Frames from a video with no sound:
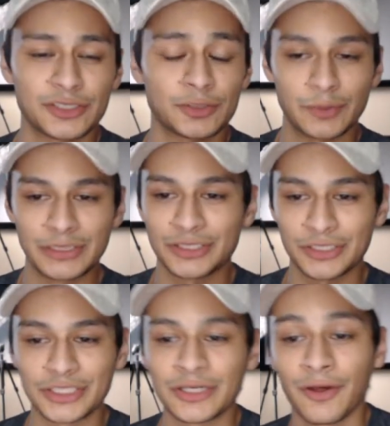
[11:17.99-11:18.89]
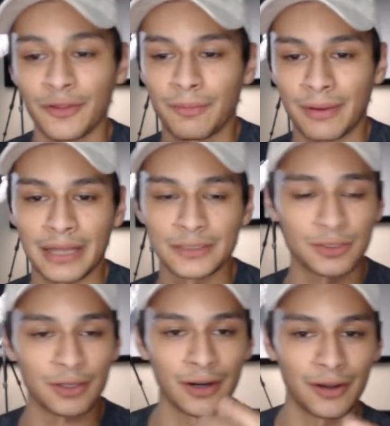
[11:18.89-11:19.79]
You're researching other brands
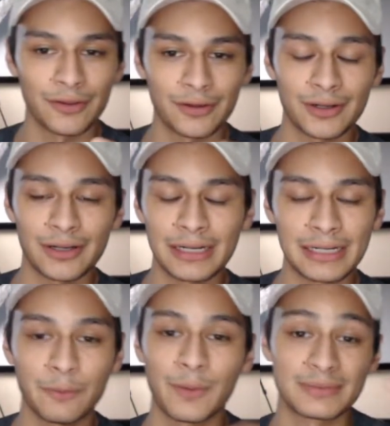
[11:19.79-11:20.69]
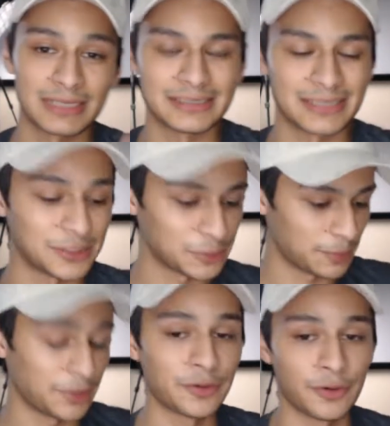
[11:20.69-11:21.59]
or other websites that are
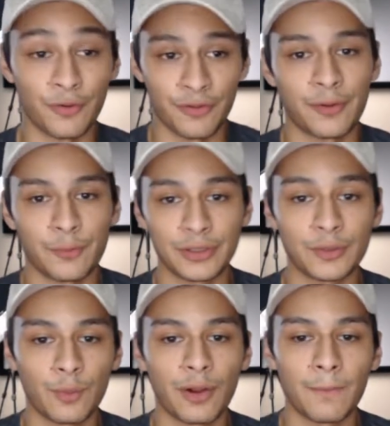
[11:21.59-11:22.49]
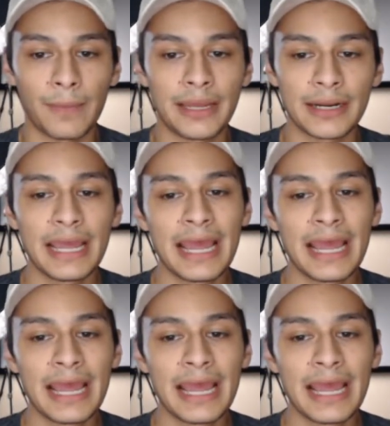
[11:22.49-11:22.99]
superior or that are really well made,